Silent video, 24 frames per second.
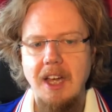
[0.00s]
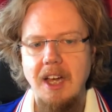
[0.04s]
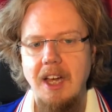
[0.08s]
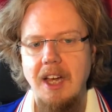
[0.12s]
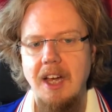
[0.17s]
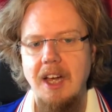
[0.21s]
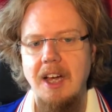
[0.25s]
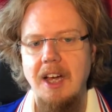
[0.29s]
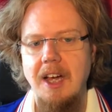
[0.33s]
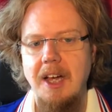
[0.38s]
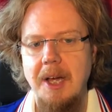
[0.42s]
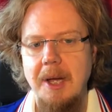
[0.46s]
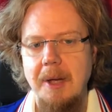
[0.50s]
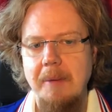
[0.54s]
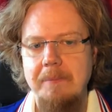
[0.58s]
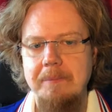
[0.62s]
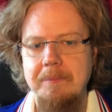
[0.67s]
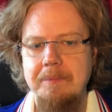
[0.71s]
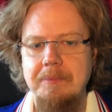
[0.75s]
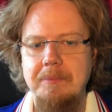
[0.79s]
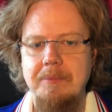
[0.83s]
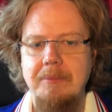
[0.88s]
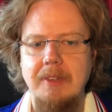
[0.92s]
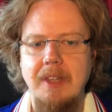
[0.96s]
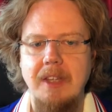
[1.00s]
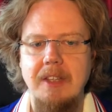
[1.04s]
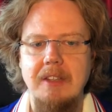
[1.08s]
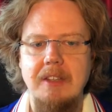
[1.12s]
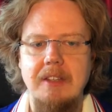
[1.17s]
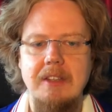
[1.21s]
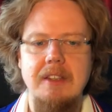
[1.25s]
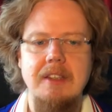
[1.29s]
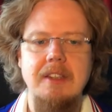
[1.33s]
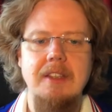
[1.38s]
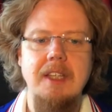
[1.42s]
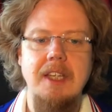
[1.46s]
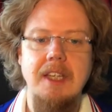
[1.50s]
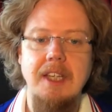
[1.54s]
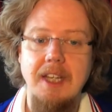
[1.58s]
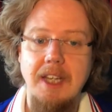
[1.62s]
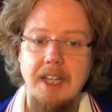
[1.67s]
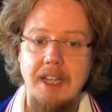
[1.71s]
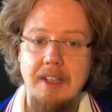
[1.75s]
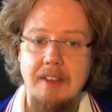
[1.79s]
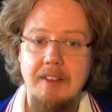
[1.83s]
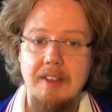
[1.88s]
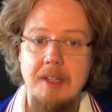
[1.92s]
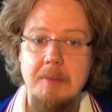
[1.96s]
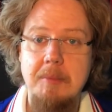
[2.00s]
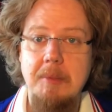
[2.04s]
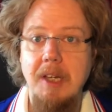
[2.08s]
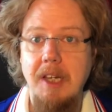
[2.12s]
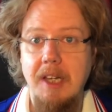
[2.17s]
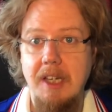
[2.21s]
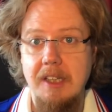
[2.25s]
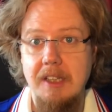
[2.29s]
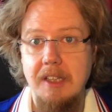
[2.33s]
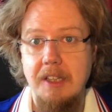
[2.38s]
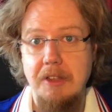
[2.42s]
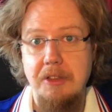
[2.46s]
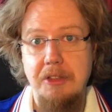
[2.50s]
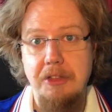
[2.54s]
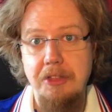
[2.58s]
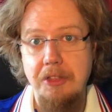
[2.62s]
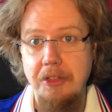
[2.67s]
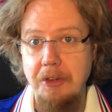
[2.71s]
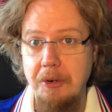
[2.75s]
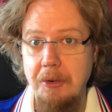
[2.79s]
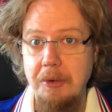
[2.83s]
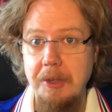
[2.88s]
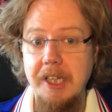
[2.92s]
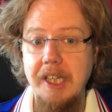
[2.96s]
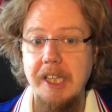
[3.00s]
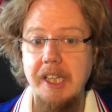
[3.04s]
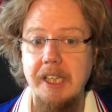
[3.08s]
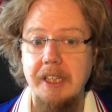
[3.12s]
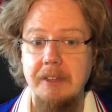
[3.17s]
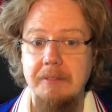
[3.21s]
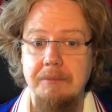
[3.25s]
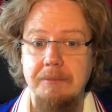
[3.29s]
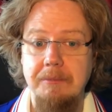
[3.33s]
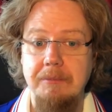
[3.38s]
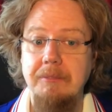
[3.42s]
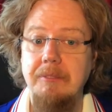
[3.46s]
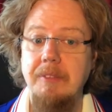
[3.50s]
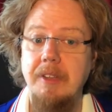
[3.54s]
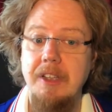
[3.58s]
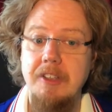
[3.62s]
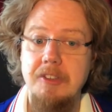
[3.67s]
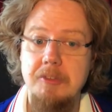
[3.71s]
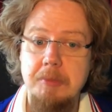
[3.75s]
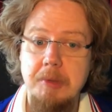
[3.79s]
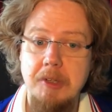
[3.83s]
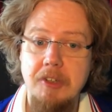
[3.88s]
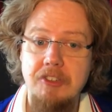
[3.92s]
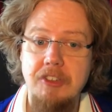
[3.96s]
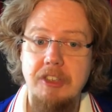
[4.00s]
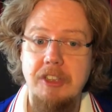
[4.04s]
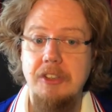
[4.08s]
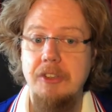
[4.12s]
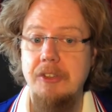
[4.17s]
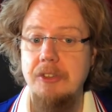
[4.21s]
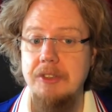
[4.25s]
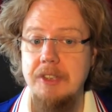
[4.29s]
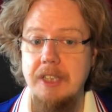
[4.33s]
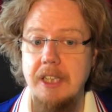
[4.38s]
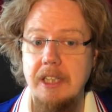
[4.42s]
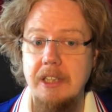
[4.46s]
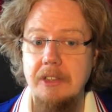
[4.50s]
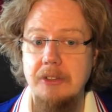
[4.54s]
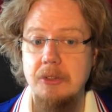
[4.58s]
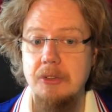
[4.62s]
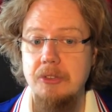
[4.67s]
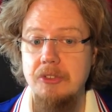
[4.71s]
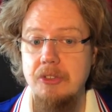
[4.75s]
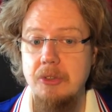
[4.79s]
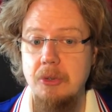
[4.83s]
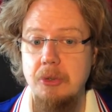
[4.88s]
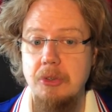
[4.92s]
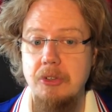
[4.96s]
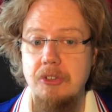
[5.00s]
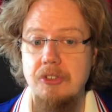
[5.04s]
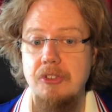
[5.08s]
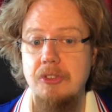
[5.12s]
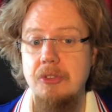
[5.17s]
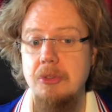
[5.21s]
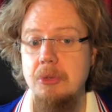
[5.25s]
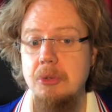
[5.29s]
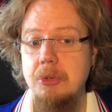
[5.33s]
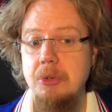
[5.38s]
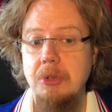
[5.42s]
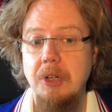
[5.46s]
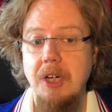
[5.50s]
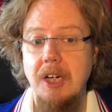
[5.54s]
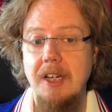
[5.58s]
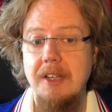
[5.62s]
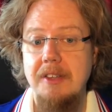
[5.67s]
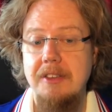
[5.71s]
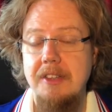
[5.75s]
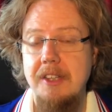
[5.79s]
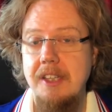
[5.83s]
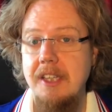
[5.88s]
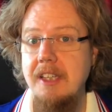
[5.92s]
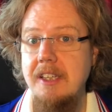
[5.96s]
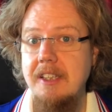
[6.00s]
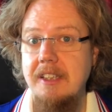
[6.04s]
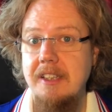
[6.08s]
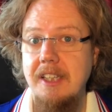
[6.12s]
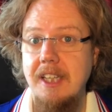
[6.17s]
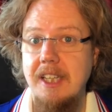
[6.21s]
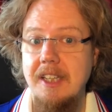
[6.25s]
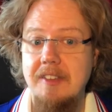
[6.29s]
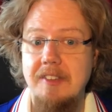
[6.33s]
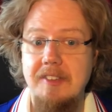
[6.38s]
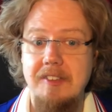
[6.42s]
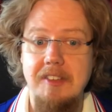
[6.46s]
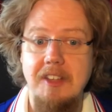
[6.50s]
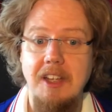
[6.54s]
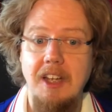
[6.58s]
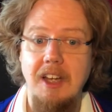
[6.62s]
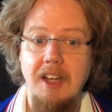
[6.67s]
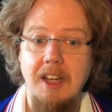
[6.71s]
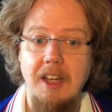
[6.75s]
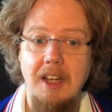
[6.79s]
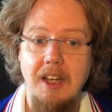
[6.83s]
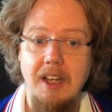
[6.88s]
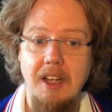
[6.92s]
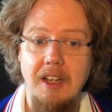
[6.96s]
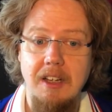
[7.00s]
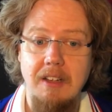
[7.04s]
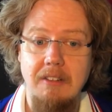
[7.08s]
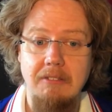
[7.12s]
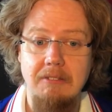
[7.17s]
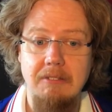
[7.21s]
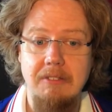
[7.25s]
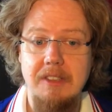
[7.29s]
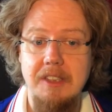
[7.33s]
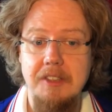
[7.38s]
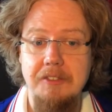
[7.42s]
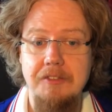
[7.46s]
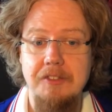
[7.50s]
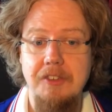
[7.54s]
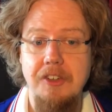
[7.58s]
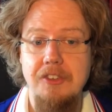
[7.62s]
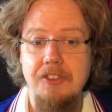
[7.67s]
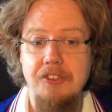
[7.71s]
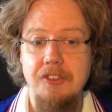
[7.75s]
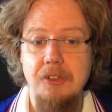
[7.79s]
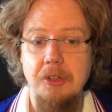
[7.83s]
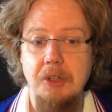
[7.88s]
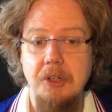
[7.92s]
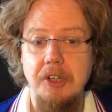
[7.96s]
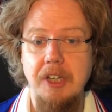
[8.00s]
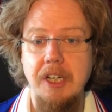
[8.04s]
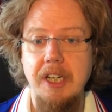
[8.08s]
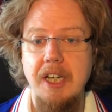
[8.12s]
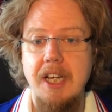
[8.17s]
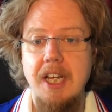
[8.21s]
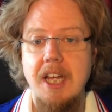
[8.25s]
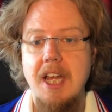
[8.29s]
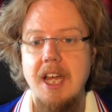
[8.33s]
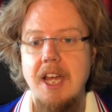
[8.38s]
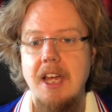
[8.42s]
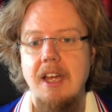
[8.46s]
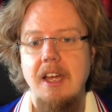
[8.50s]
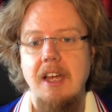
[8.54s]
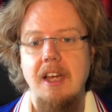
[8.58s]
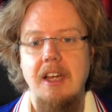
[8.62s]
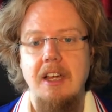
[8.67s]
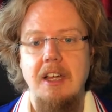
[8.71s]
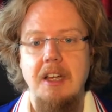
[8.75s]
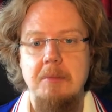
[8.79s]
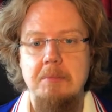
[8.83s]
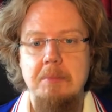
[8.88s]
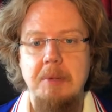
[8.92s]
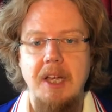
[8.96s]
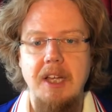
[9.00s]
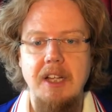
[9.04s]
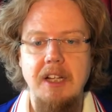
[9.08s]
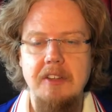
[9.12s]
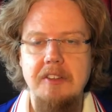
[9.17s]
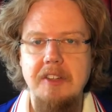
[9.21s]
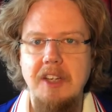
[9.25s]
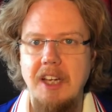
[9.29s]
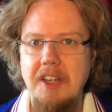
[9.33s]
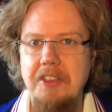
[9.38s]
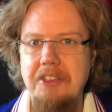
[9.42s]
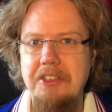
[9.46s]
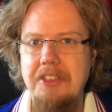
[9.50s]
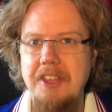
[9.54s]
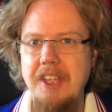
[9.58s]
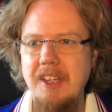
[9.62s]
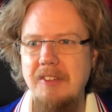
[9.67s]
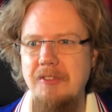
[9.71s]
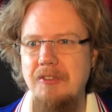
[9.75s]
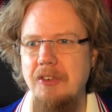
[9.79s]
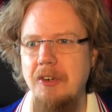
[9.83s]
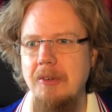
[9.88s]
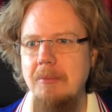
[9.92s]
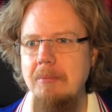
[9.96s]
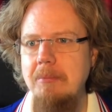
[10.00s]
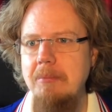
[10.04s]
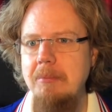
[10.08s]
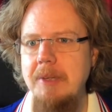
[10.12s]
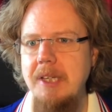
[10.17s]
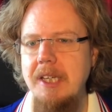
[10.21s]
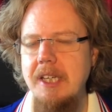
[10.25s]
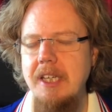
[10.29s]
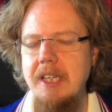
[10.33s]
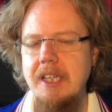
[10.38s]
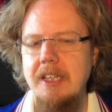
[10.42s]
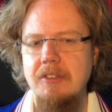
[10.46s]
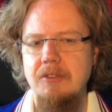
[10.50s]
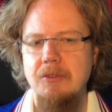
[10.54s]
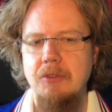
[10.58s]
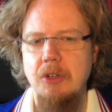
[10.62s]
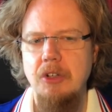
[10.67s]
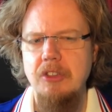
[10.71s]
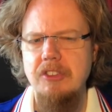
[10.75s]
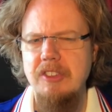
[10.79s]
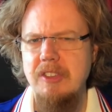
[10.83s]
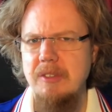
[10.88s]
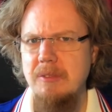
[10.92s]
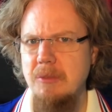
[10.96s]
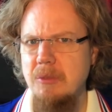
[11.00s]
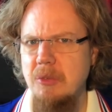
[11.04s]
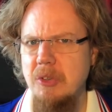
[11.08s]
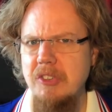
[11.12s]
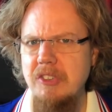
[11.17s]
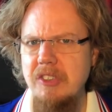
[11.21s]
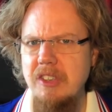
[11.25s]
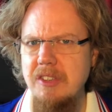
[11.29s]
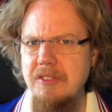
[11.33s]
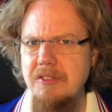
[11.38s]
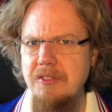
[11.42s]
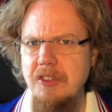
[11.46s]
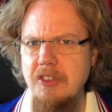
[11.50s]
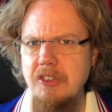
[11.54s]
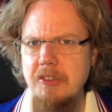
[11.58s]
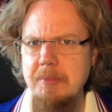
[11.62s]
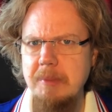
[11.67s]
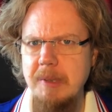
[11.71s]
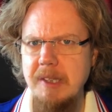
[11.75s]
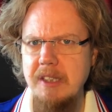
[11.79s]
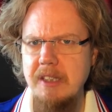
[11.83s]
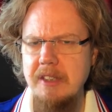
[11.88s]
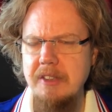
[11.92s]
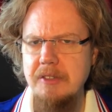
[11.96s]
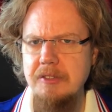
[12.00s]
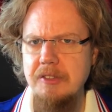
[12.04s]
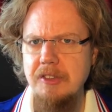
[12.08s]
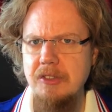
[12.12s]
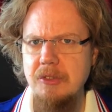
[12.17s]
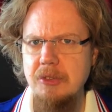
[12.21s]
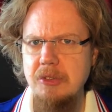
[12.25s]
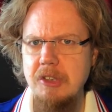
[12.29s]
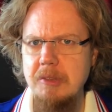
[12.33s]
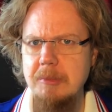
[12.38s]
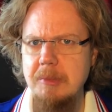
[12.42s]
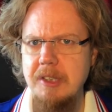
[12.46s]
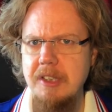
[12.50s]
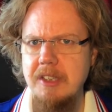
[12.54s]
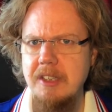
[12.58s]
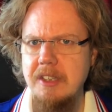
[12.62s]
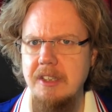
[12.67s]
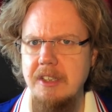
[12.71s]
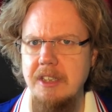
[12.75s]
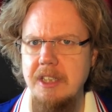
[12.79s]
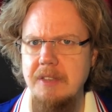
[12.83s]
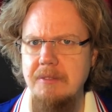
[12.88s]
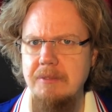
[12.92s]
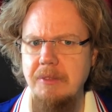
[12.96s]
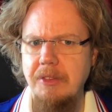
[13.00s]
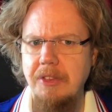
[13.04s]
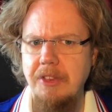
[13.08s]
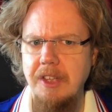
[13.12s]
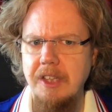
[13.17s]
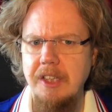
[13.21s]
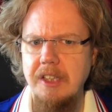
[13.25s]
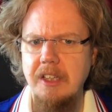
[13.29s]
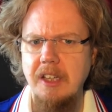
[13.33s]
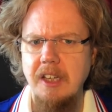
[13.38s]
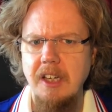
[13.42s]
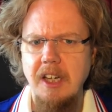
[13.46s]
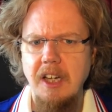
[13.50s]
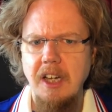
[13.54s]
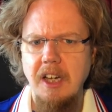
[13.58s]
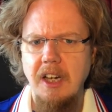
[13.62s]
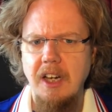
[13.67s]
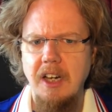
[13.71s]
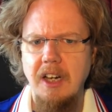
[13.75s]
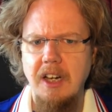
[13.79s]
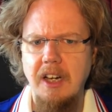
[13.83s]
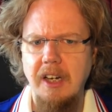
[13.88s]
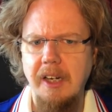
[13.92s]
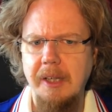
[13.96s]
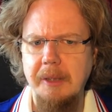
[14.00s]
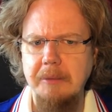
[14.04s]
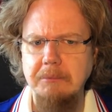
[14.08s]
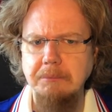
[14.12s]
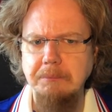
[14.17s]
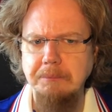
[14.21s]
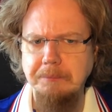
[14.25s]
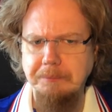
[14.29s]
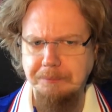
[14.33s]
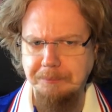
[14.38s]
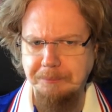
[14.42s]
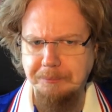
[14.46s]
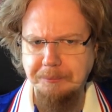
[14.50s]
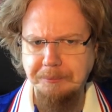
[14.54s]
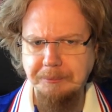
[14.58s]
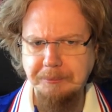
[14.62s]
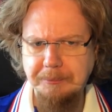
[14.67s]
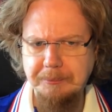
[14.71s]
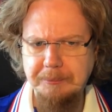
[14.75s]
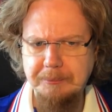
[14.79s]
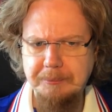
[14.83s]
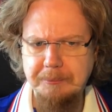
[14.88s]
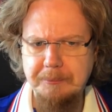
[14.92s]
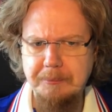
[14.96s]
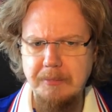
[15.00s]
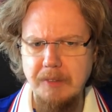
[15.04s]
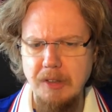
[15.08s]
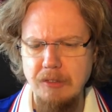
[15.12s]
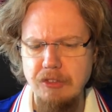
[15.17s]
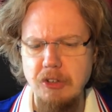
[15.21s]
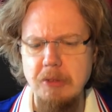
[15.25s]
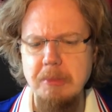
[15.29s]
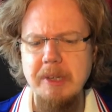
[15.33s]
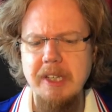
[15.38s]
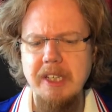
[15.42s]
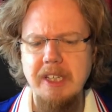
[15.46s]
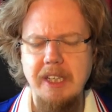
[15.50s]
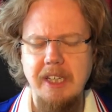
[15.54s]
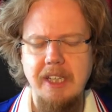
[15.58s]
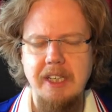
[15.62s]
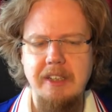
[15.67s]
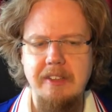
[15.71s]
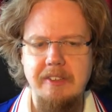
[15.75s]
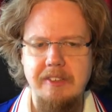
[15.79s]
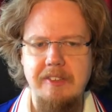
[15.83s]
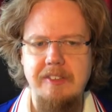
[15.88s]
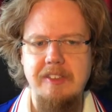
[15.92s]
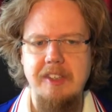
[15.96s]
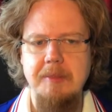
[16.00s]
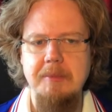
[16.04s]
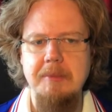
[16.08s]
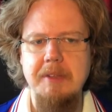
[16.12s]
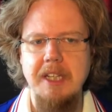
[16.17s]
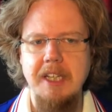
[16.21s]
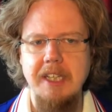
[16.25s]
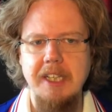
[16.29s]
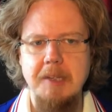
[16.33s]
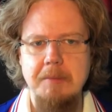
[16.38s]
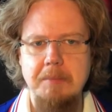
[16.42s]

Um, that they make it in three, especially that Ronaldo scores two. I think that's a different story. Uh, penalty, I think for me it was, was it the first penalty of the tournament? I even think. Um, for me, it seemed like a